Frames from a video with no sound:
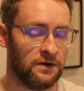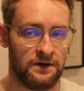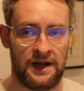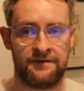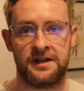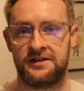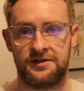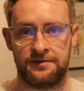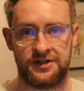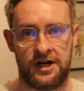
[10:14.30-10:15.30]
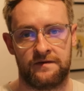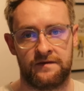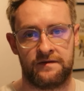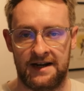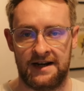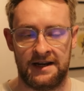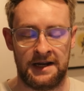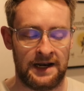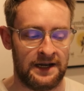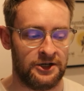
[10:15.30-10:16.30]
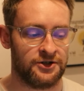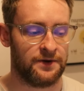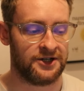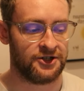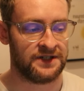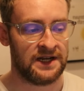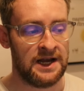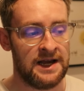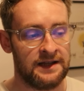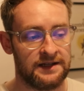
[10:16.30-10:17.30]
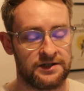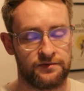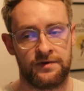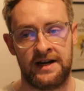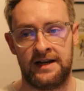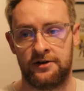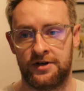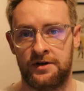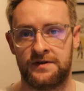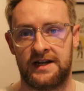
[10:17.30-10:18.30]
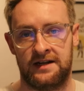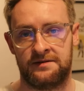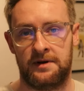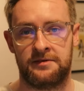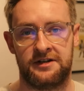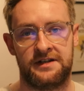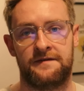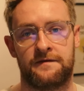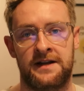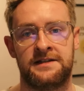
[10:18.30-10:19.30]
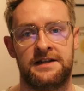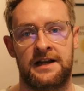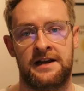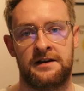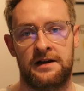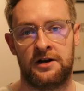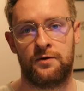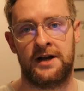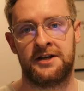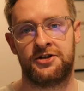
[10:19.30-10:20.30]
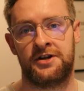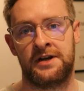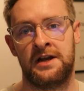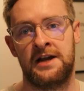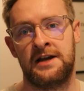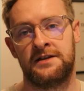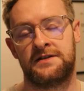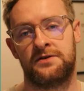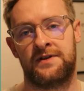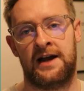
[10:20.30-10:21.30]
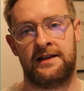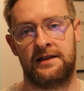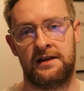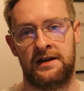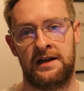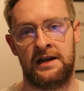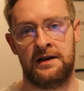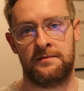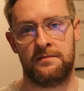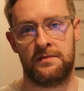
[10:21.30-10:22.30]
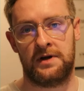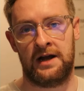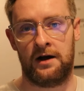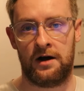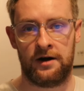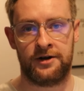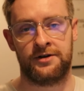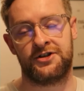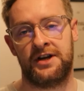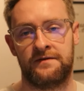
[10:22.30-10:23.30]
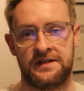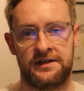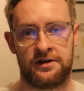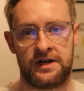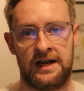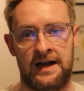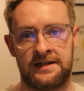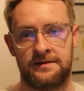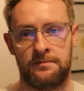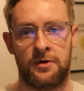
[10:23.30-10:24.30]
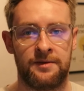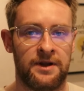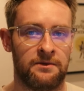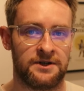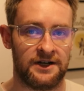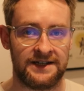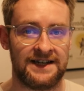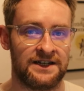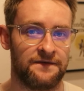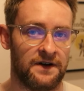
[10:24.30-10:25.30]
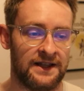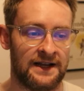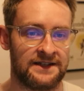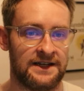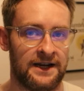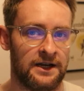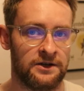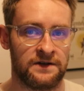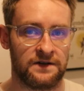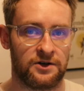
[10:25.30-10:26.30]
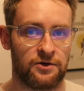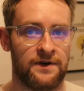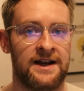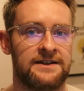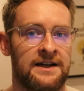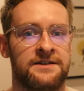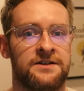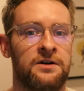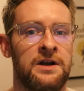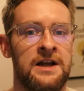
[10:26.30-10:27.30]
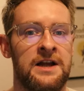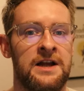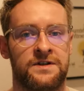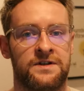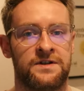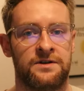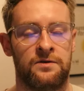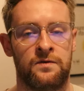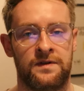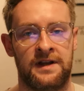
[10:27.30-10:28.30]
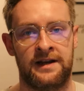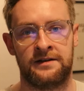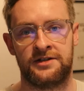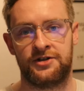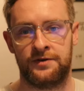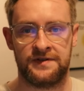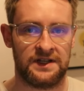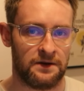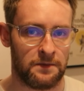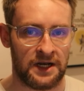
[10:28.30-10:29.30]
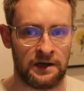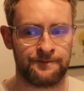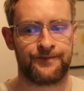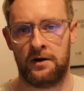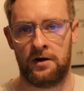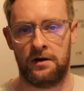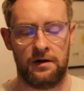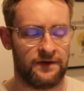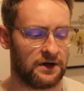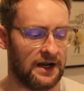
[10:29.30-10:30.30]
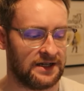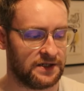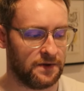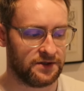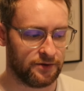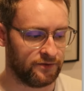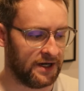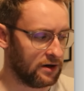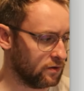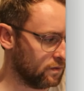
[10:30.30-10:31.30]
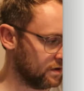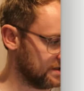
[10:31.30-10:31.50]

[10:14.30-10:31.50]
everything to do with check for understanding and hinge questions, this is a really good use case to be able to differentiate a question so that the higher achievers in your class might be able to identify that second correct answer more so than students in the middle of your class as well. So a really good one to be